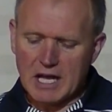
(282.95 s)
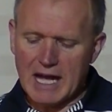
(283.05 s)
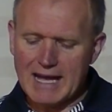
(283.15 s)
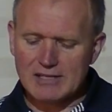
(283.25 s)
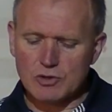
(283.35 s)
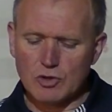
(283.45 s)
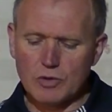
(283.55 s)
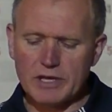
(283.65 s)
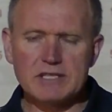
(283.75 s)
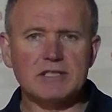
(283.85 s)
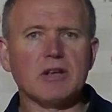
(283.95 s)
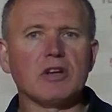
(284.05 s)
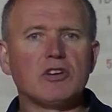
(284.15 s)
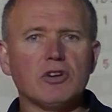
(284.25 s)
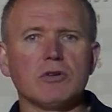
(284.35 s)
As always,
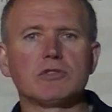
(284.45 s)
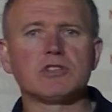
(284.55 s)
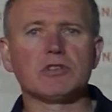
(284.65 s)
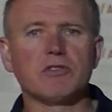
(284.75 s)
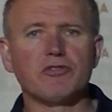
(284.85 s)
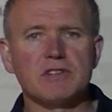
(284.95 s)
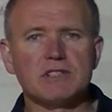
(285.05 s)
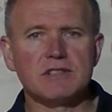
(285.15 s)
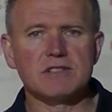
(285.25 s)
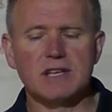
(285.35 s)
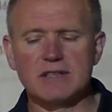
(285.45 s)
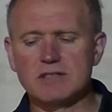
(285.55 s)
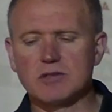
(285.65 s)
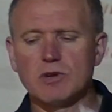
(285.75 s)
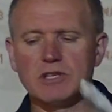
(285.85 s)
go to a fitting
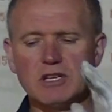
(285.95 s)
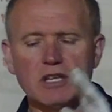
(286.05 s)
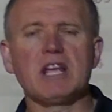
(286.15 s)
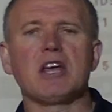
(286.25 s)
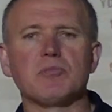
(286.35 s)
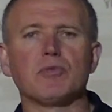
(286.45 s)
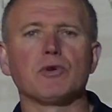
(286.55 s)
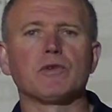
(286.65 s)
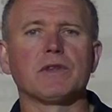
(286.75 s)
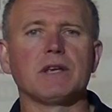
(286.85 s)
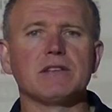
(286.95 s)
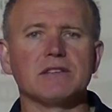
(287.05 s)
centre where you can hit both of these,